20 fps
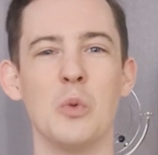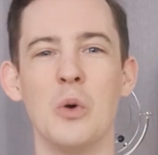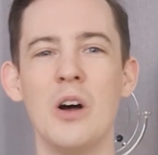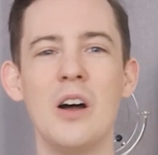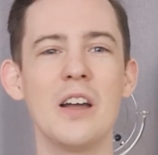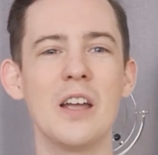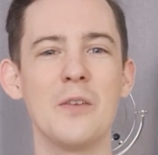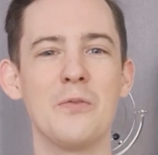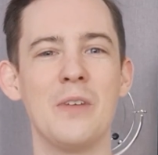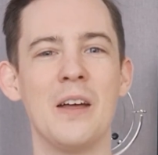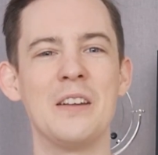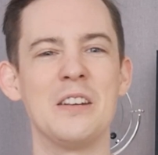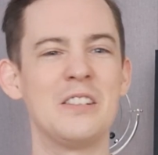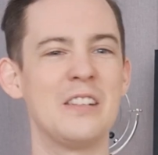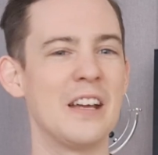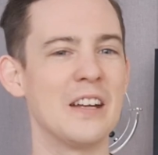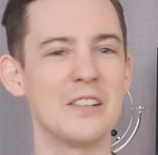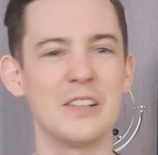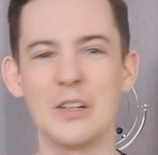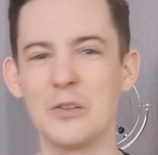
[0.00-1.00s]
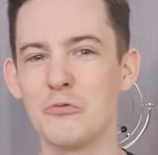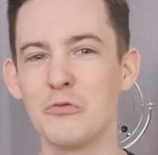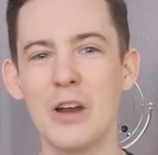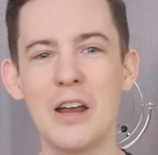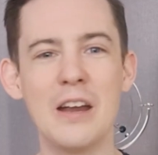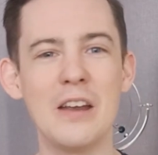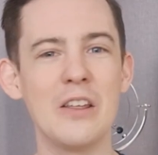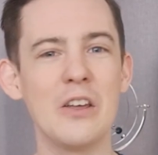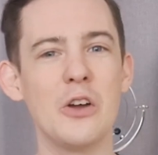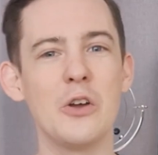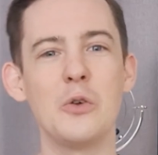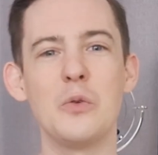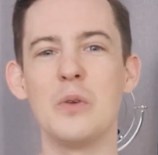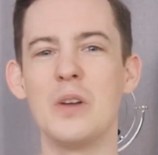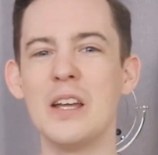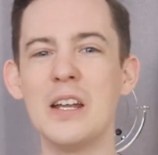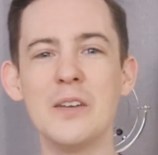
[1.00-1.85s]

work if they're detecting radio,